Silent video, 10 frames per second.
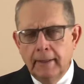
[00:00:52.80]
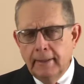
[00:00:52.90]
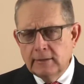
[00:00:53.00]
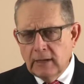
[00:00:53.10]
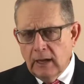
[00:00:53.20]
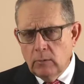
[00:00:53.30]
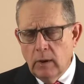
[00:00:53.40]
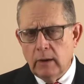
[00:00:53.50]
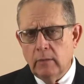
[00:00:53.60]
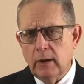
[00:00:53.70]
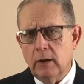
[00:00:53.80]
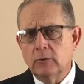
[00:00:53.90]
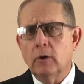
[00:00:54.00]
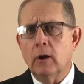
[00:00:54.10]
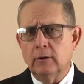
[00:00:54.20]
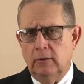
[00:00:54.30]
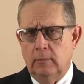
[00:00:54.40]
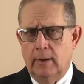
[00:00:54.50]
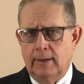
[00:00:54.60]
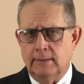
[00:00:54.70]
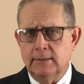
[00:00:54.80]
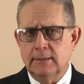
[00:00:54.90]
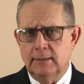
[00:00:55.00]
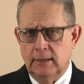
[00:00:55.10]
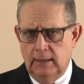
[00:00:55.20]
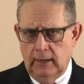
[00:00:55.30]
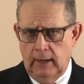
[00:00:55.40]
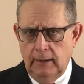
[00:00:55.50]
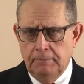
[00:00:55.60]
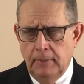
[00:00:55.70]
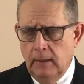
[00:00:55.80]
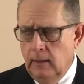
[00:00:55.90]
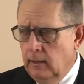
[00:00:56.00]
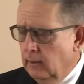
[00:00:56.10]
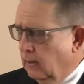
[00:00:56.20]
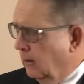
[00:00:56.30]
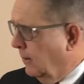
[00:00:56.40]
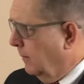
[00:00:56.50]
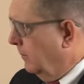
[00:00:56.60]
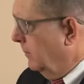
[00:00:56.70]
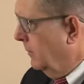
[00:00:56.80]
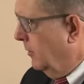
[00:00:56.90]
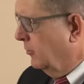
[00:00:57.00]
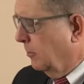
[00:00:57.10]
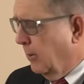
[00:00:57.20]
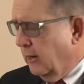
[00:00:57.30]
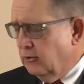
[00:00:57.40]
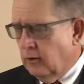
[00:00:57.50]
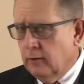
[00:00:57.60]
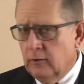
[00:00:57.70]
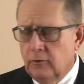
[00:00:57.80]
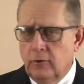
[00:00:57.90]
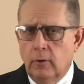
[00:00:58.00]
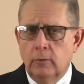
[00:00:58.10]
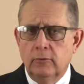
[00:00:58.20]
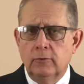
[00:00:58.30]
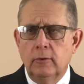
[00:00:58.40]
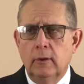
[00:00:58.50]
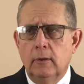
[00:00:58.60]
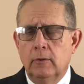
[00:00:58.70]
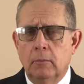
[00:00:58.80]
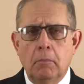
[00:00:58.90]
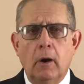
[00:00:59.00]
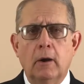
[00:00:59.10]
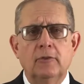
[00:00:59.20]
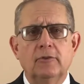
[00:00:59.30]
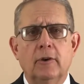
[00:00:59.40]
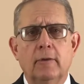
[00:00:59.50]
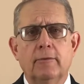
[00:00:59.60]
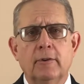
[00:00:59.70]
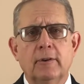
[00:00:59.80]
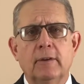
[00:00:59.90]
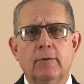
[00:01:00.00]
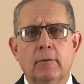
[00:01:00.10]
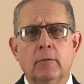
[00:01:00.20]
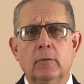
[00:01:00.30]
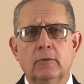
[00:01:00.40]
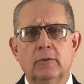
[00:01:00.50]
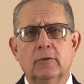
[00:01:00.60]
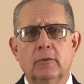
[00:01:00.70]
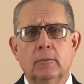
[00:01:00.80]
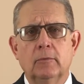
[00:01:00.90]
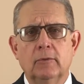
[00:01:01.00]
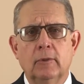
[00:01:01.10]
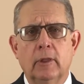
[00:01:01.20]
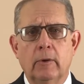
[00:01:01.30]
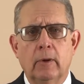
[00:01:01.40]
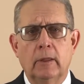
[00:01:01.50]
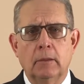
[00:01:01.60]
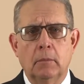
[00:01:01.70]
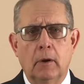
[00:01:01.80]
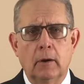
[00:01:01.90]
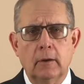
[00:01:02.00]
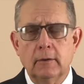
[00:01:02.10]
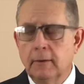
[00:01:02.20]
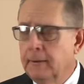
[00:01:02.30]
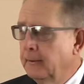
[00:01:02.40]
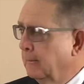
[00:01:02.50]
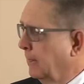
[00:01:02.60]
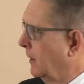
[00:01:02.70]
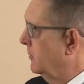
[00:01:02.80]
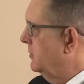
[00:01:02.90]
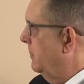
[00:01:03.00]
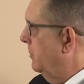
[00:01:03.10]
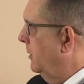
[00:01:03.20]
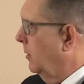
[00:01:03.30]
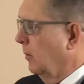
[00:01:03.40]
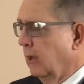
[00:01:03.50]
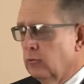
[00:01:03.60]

It's kind of what I wanted to talk to you about today. Here's a pie chart that shows the market share for different roof systems that are on the market. TPO has